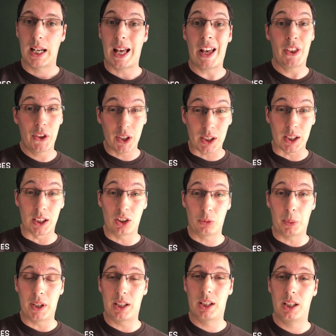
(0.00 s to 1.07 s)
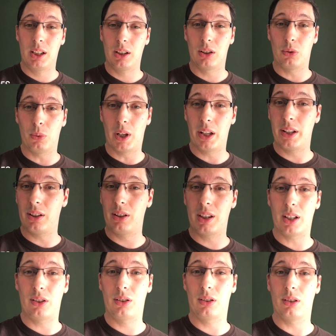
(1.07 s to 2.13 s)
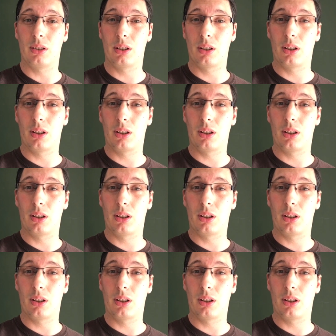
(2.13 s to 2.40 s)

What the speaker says: Ethically speaking as well, there's